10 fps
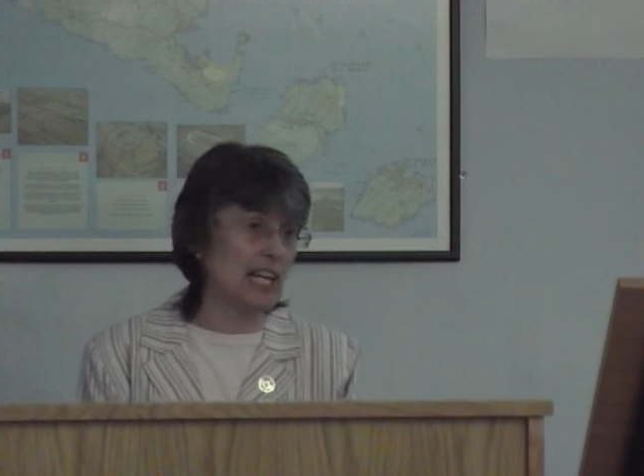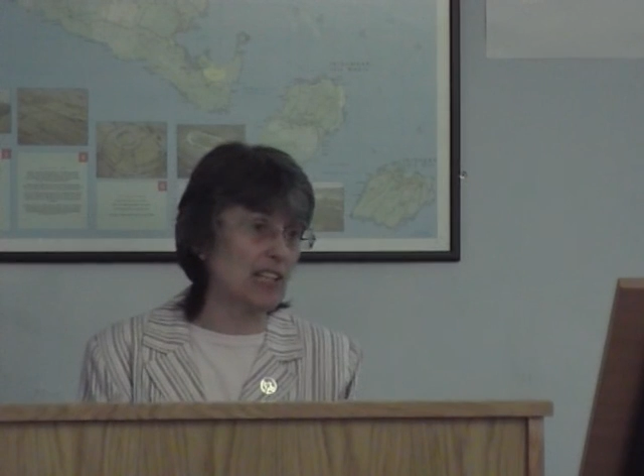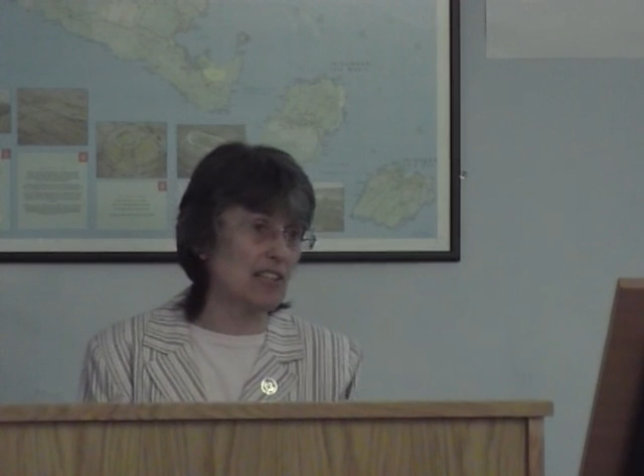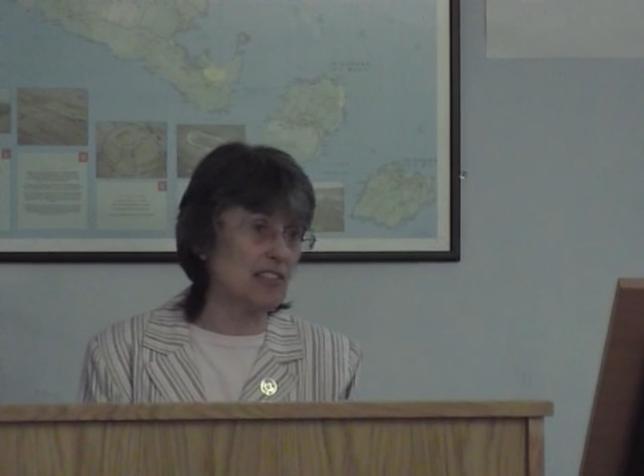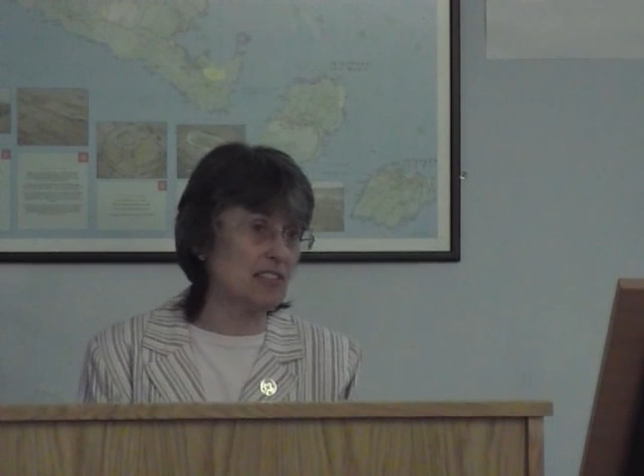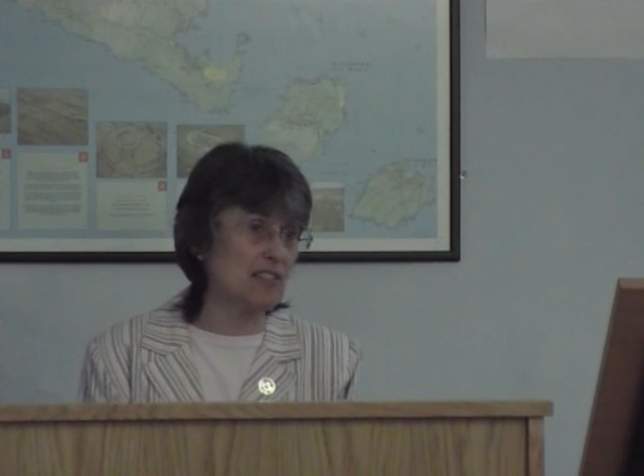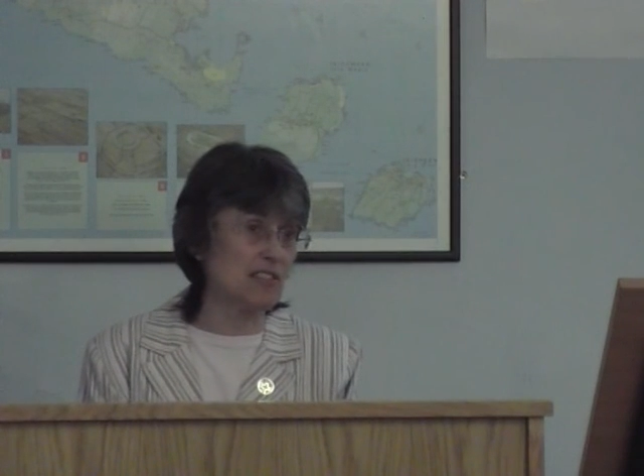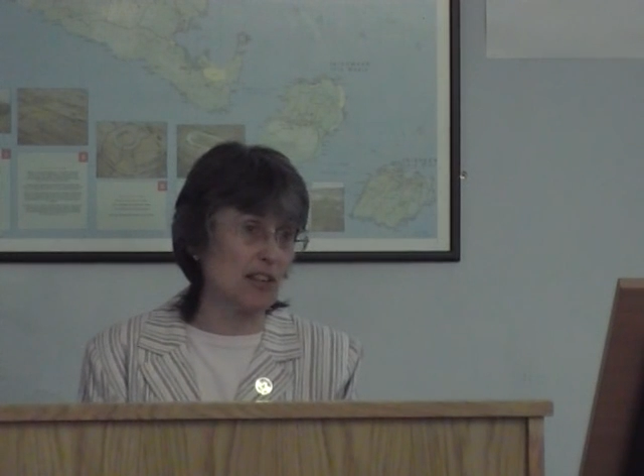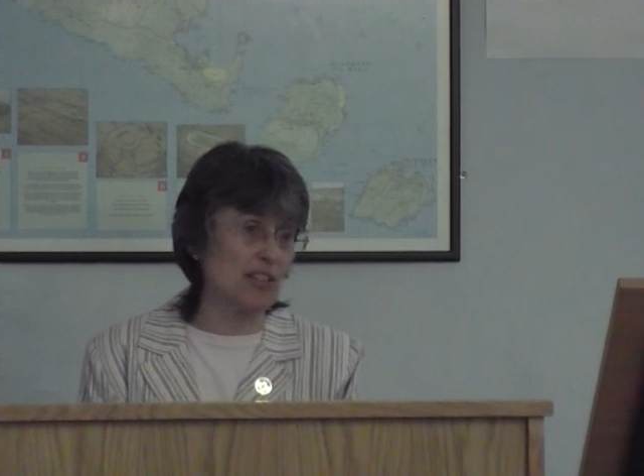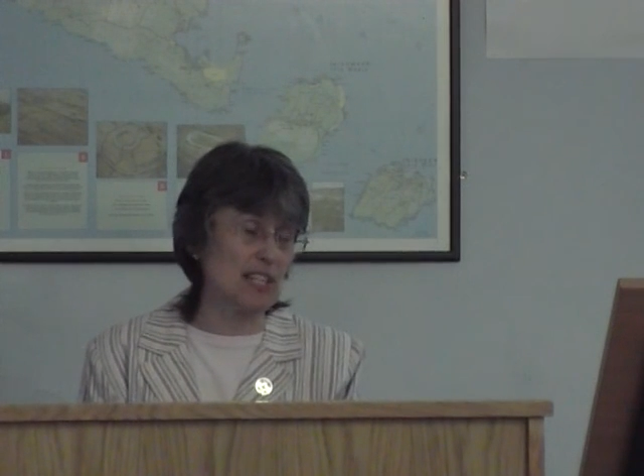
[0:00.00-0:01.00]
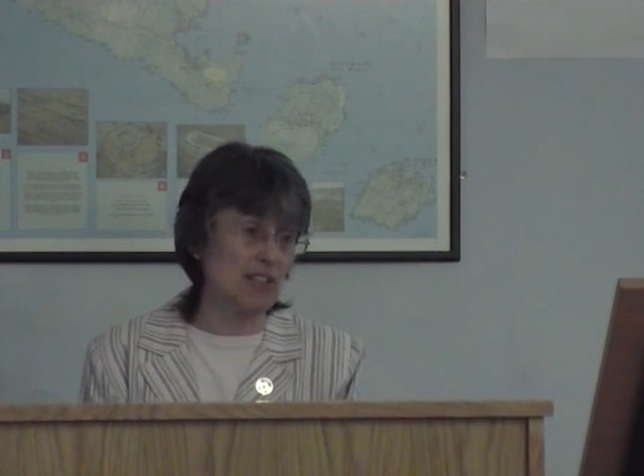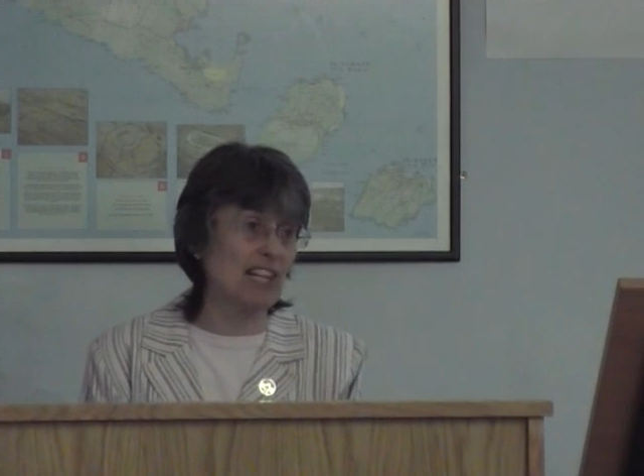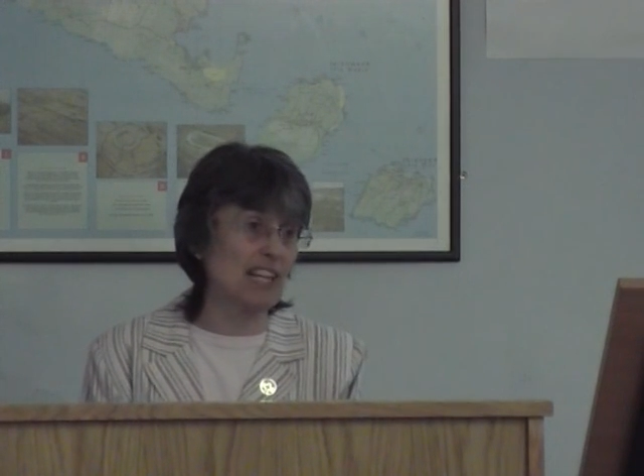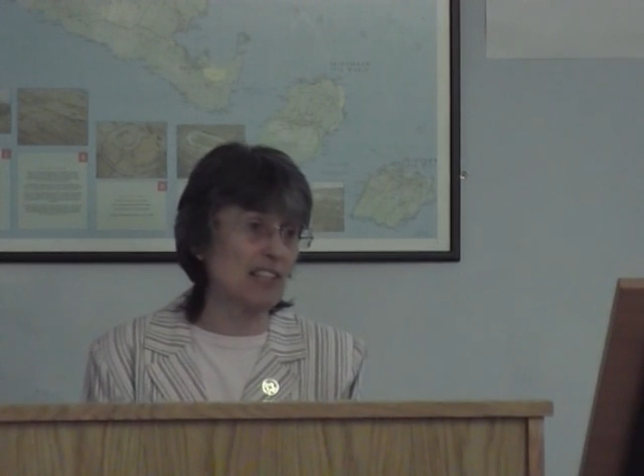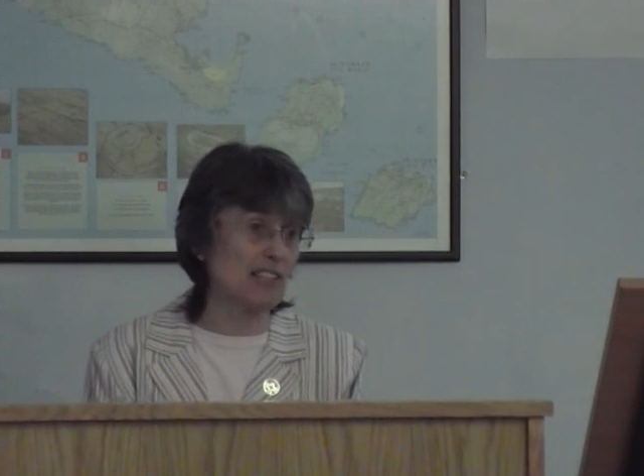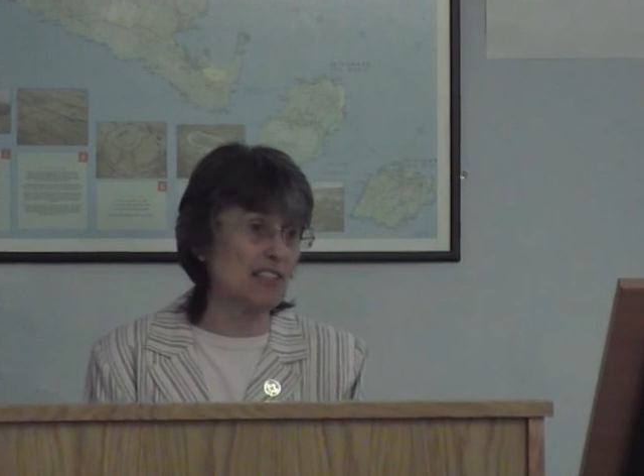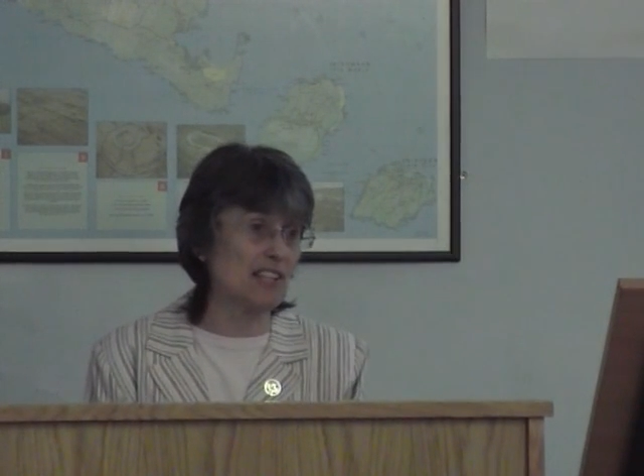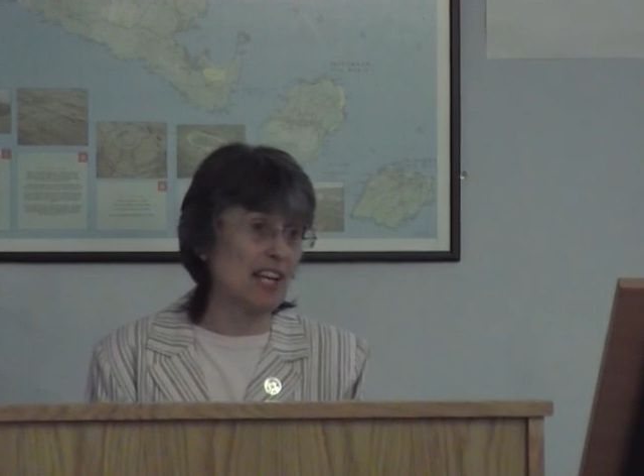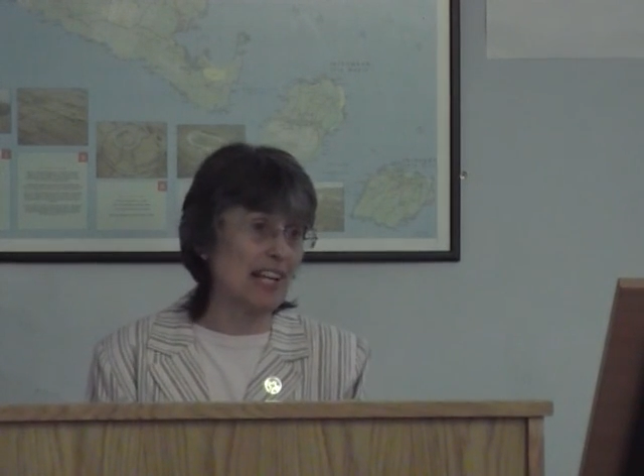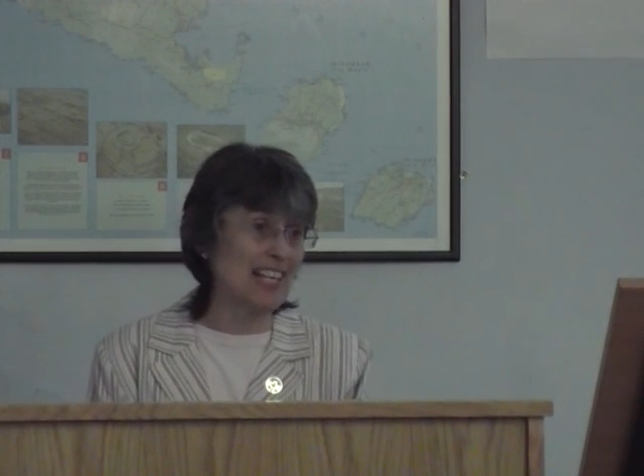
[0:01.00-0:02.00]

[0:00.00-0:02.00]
the Atlas, Historic Towns Atlas,